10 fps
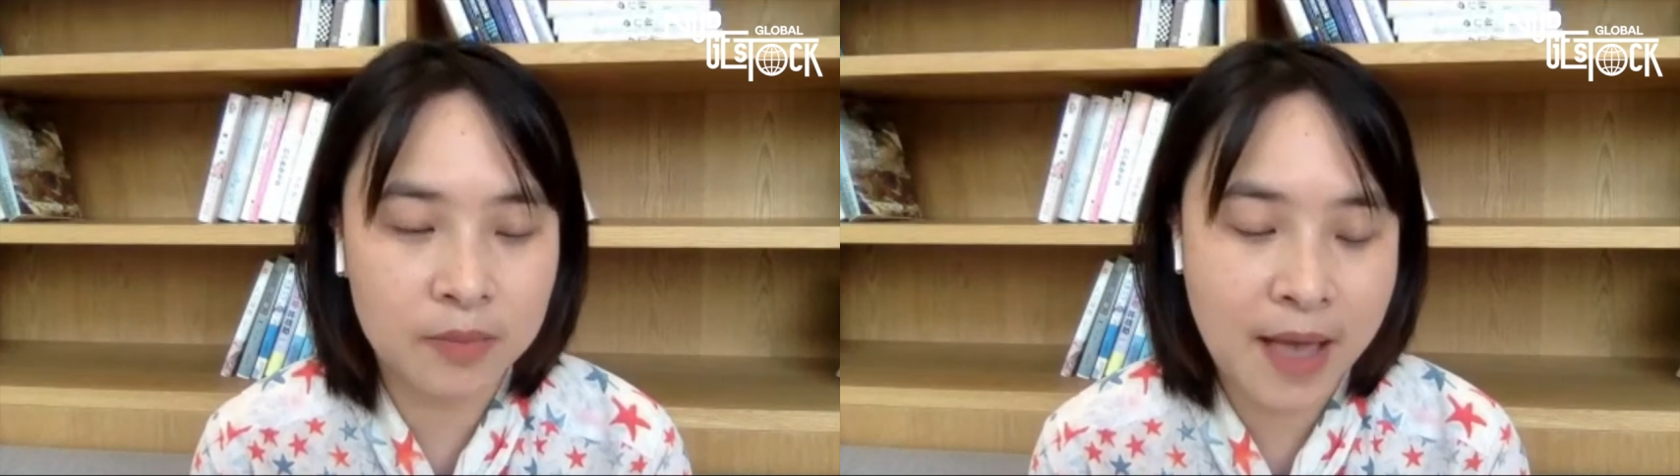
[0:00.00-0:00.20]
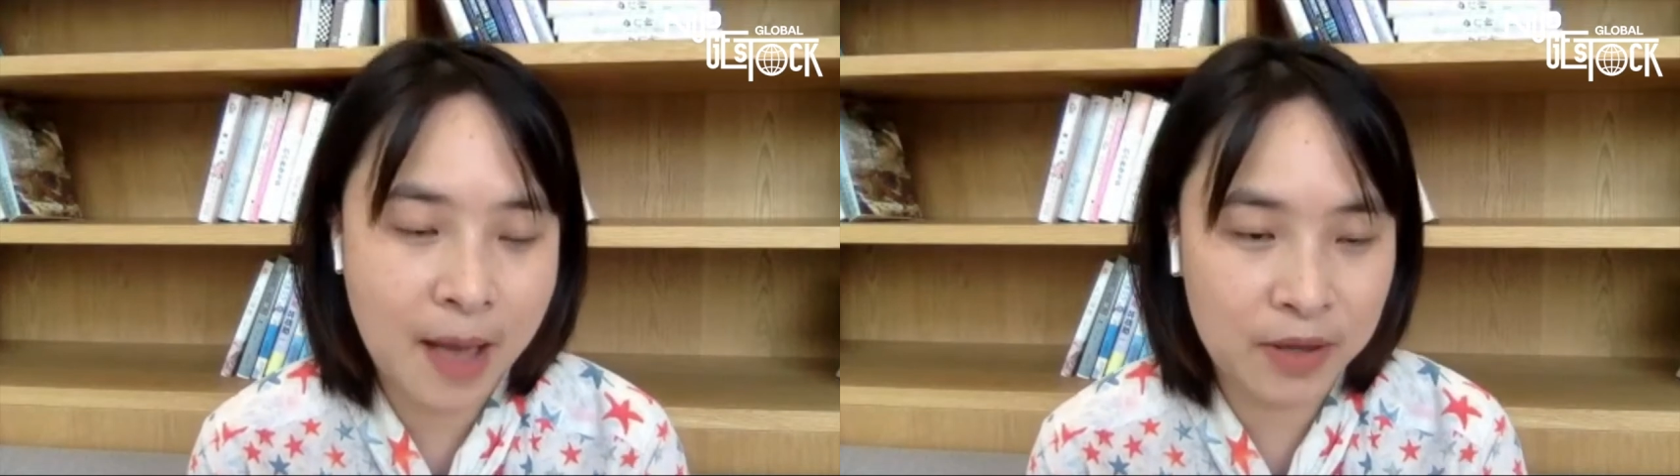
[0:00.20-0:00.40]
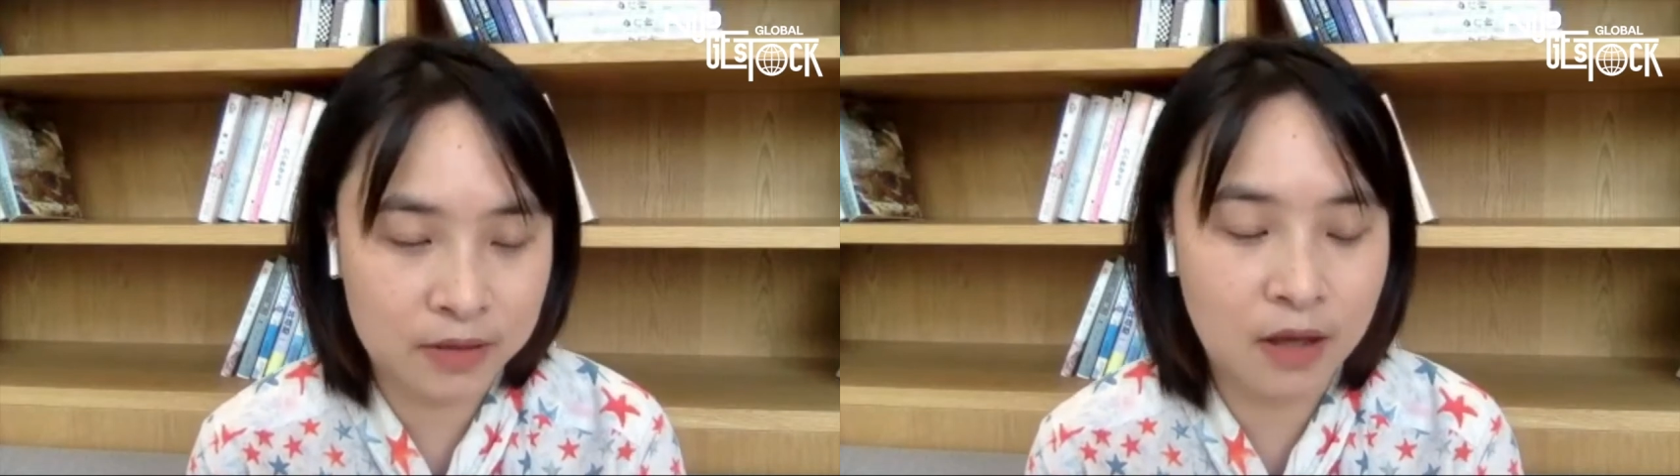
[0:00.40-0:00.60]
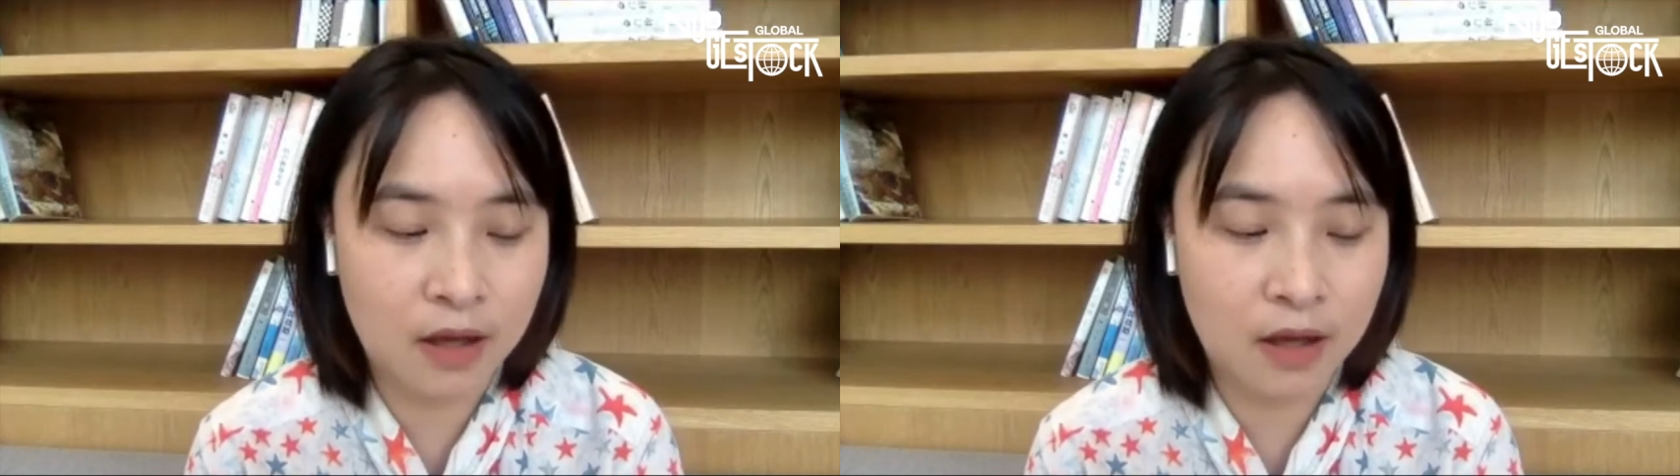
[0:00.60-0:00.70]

tapping